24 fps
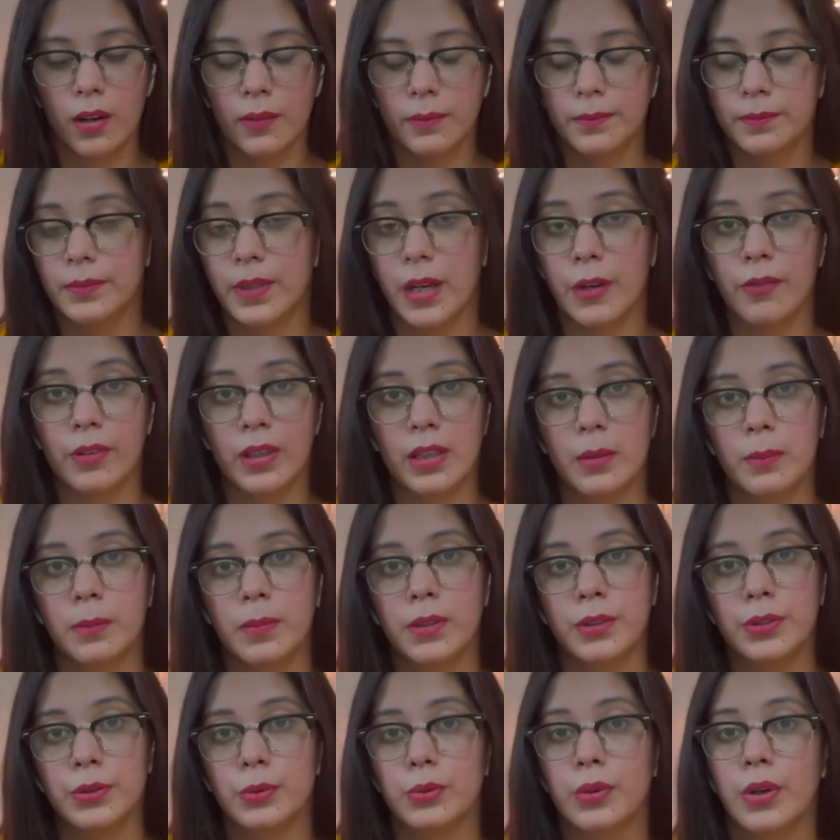available
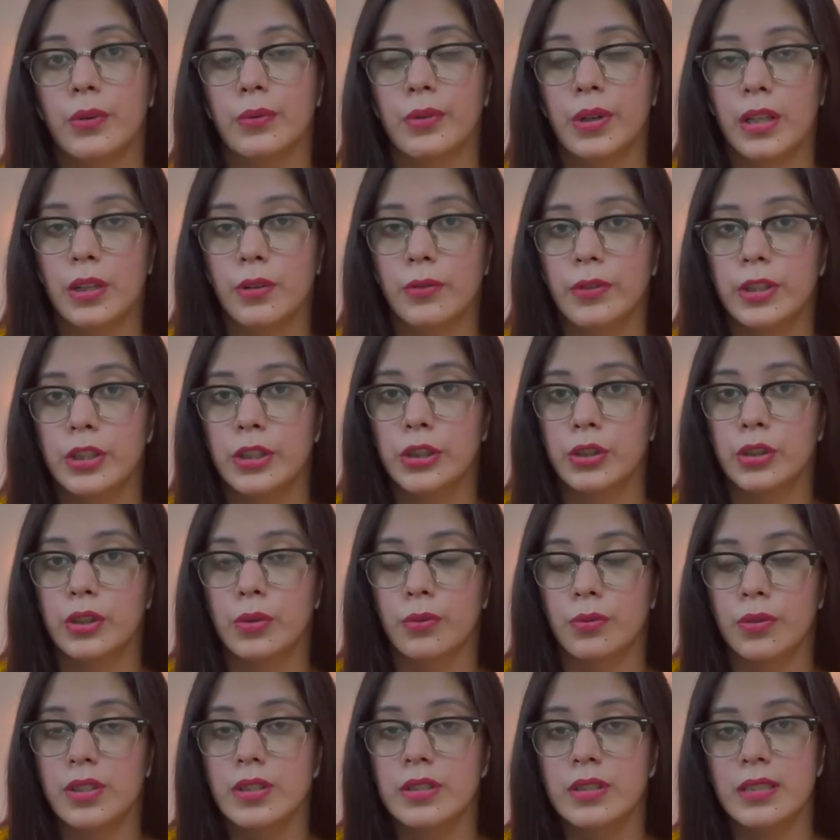through a relevant
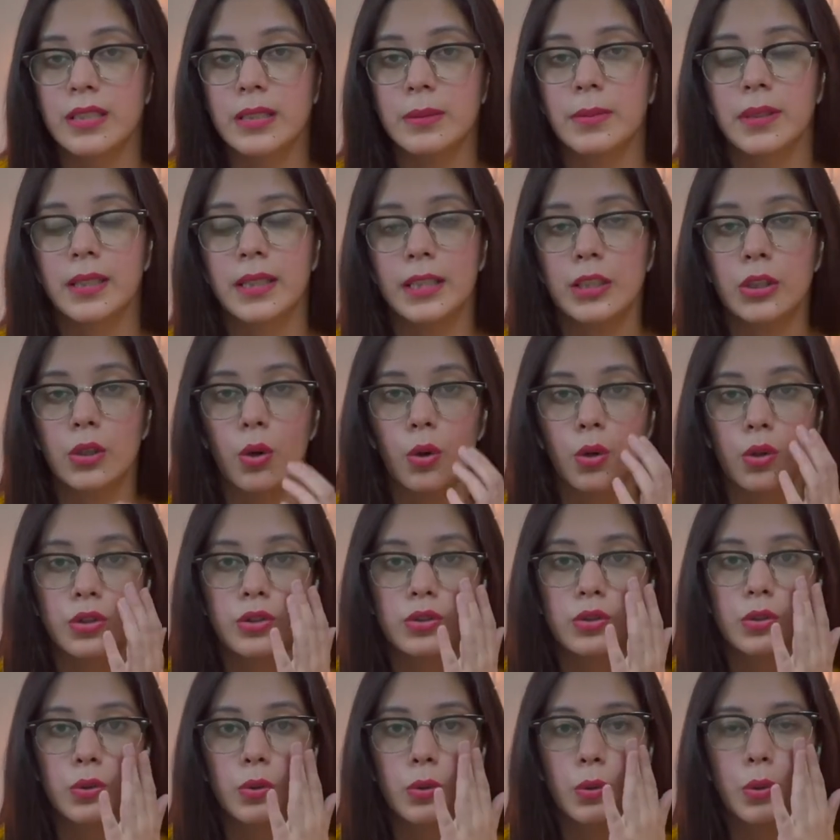university, but it
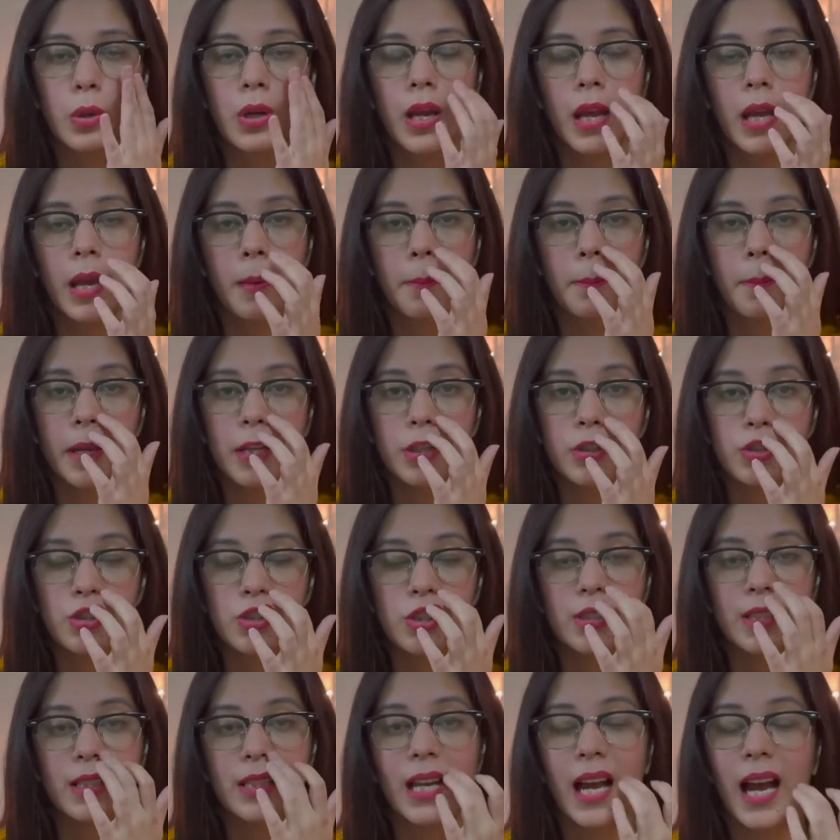also mentions
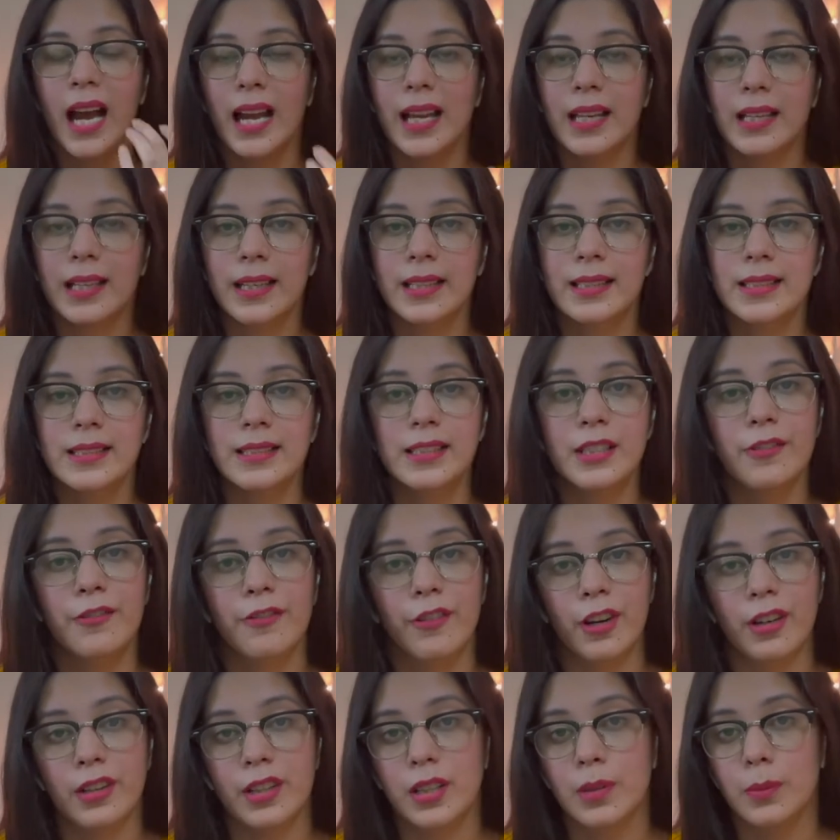and highlights the
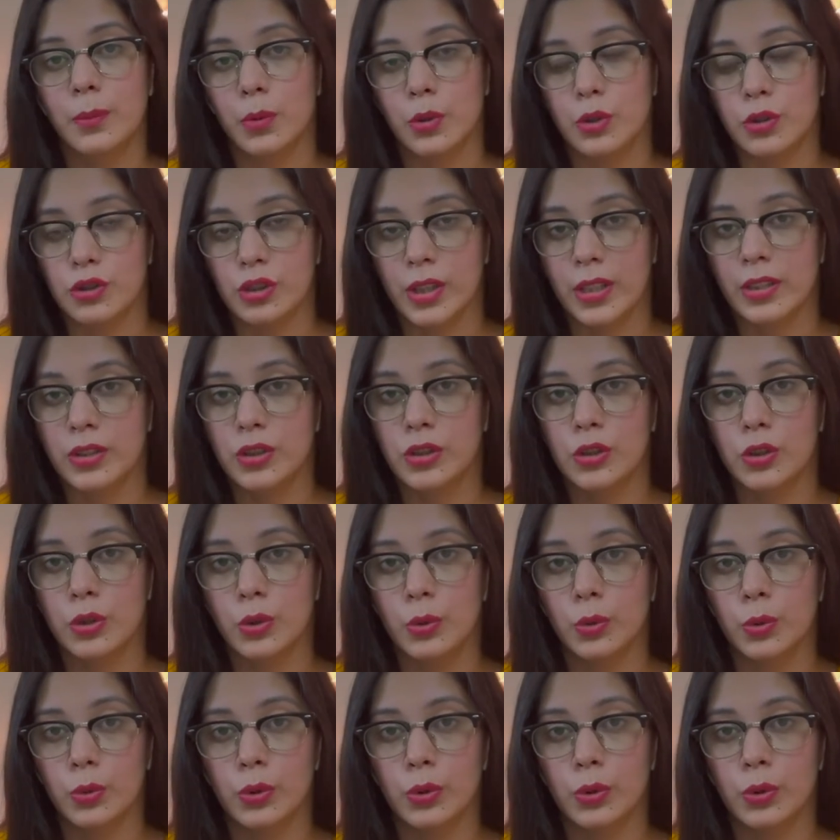funded projects through